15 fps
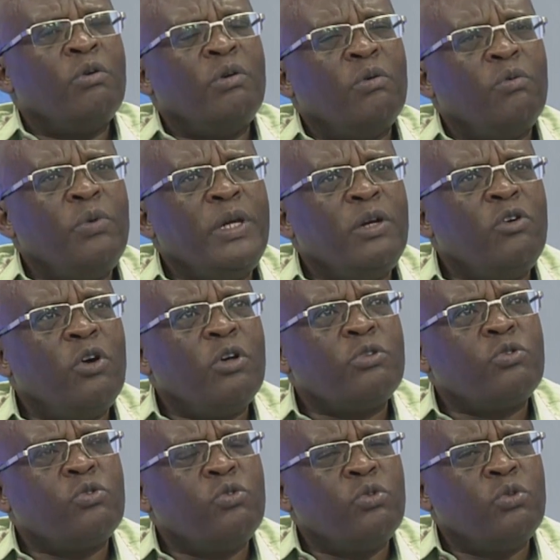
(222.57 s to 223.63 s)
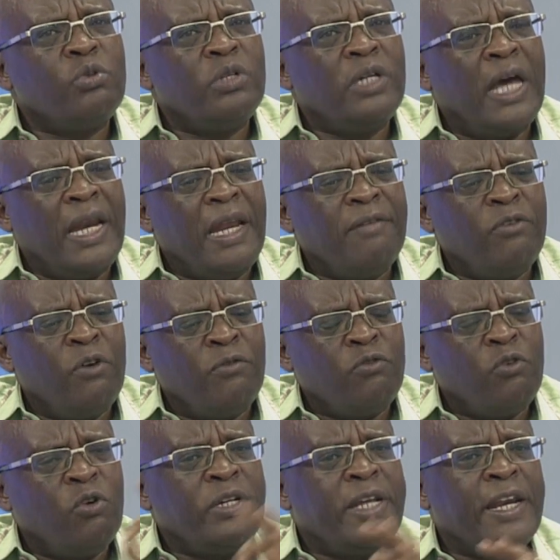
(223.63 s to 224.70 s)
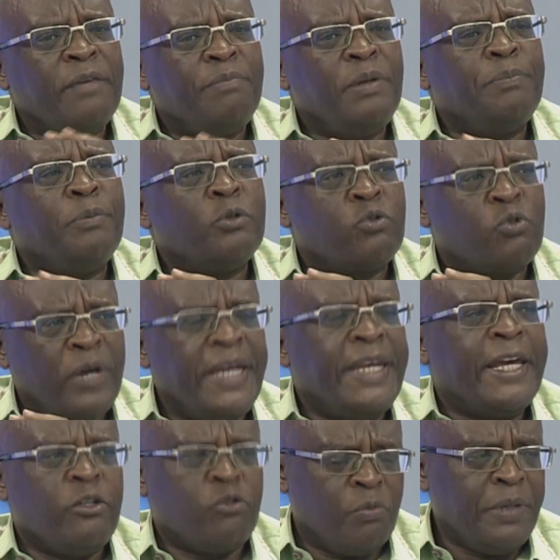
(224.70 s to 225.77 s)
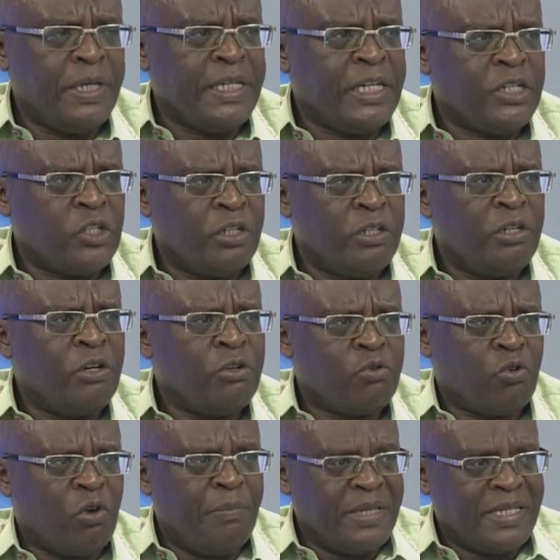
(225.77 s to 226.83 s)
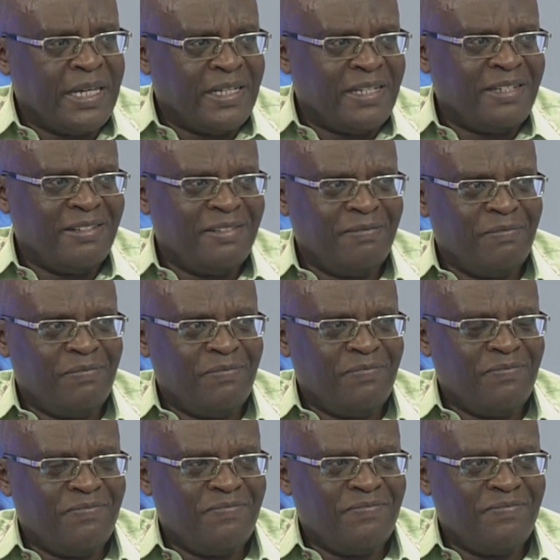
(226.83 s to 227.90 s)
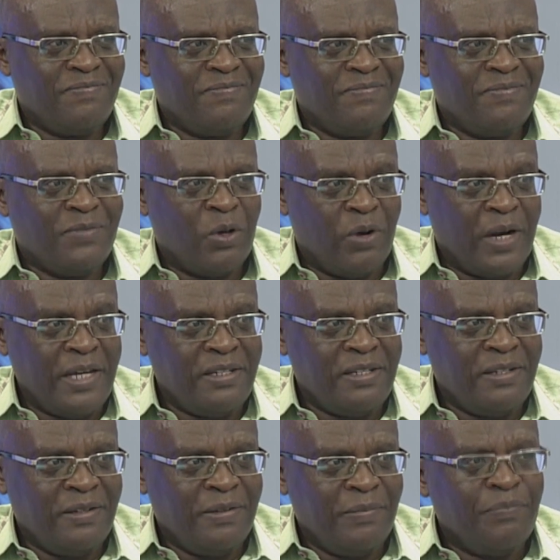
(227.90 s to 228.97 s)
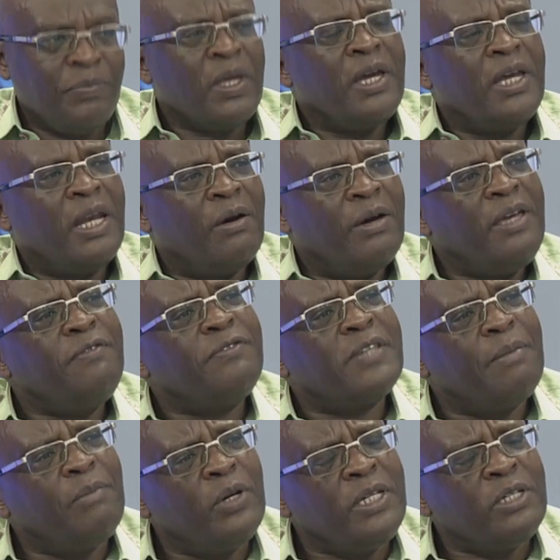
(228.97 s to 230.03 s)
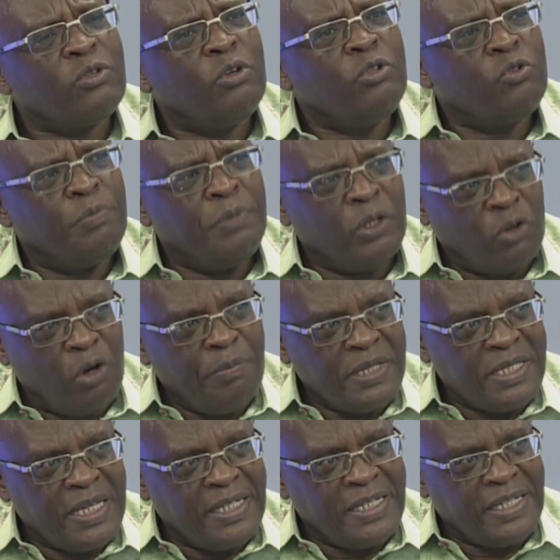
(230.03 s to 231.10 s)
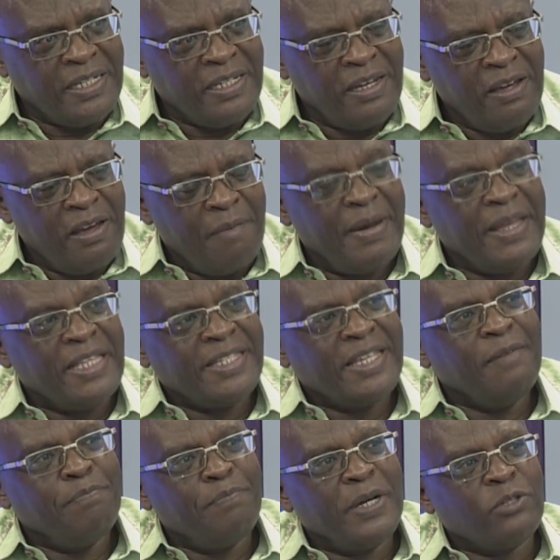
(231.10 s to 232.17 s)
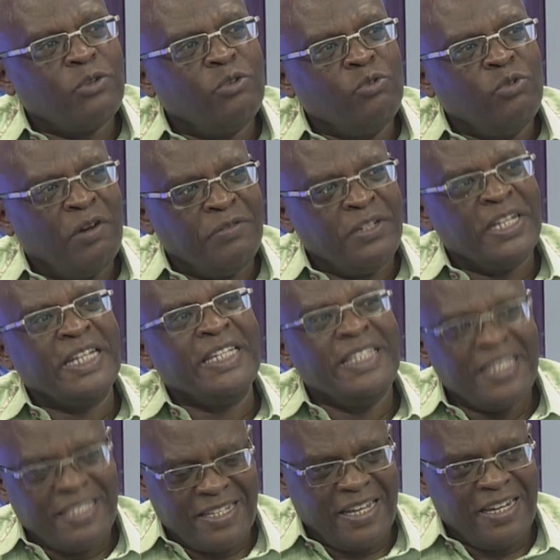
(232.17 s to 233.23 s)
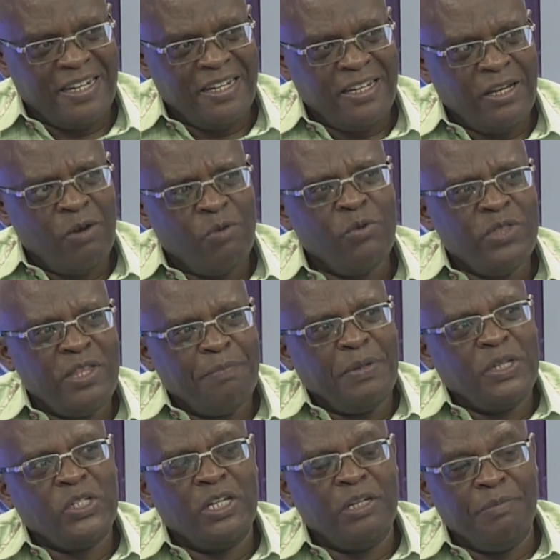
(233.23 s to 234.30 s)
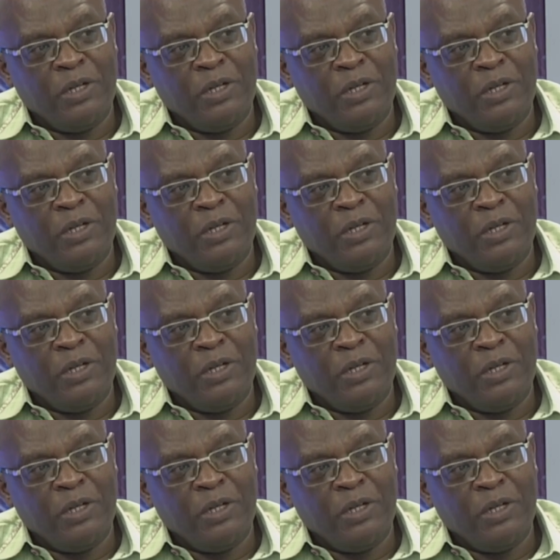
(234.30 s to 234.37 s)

we've gone to a level of ordering people to enter into mediation to compensate. All right? Now, if somebody is going to be compensated by the same person you have deregistered, will the patient be